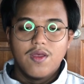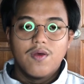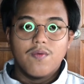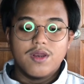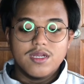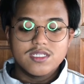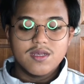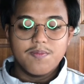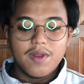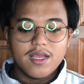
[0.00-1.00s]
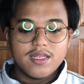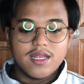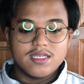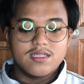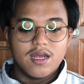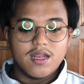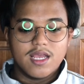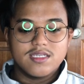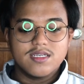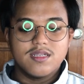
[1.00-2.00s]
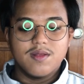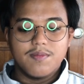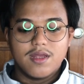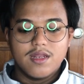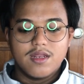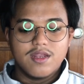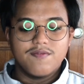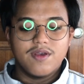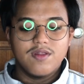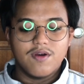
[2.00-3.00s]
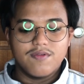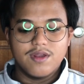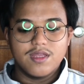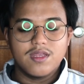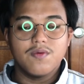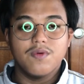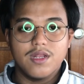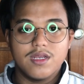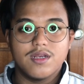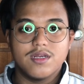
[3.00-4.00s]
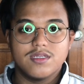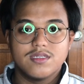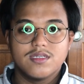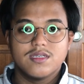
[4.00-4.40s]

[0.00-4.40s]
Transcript: When the supply does not exceed the demand, the value of the retail will increase.